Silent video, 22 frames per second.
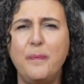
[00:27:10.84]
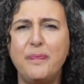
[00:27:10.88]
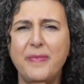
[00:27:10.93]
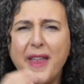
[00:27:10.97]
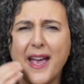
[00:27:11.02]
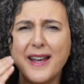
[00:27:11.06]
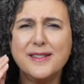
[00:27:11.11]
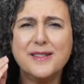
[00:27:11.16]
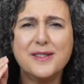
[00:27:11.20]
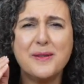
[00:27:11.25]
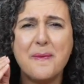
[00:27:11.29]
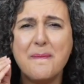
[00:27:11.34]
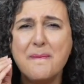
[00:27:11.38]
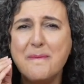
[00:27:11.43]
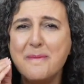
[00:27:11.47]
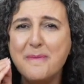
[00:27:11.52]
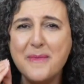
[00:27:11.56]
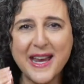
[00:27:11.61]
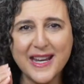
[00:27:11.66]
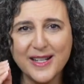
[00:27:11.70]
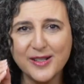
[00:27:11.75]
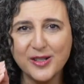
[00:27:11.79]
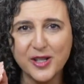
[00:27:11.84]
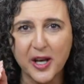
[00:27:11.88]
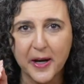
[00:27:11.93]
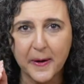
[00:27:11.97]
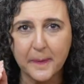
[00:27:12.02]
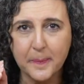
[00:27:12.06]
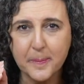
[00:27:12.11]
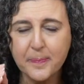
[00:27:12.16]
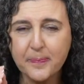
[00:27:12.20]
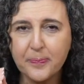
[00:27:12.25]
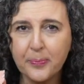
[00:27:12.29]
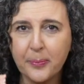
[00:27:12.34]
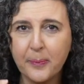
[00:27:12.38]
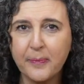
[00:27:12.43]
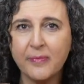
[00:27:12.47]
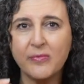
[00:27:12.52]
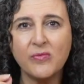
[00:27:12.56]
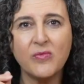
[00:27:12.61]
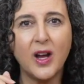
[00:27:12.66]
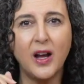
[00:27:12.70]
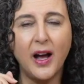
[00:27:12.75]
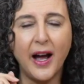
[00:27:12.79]
That is amazing.
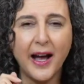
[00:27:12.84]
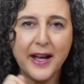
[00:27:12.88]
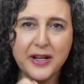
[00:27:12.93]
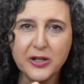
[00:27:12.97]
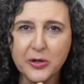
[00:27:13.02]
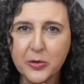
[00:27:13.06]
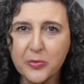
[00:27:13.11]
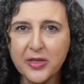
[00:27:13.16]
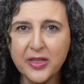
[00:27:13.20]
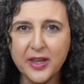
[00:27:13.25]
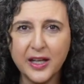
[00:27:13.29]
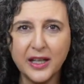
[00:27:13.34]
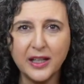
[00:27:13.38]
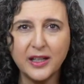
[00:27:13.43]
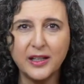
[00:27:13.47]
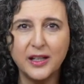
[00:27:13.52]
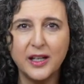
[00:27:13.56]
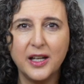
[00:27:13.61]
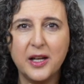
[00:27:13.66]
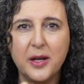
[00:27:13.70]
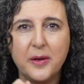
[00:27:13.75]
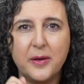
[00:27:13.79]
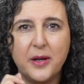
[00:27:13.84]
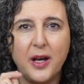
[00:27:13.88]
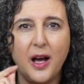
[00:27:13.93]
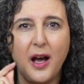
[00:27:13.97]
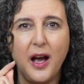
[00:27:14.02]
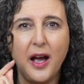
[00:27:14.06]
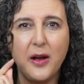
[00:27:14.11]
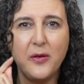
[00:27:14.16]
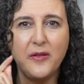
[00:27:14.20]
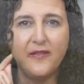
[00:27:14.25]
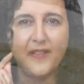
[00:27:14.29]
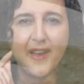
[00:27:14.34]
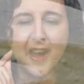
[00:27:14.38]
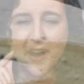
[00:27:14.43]
I don't think I have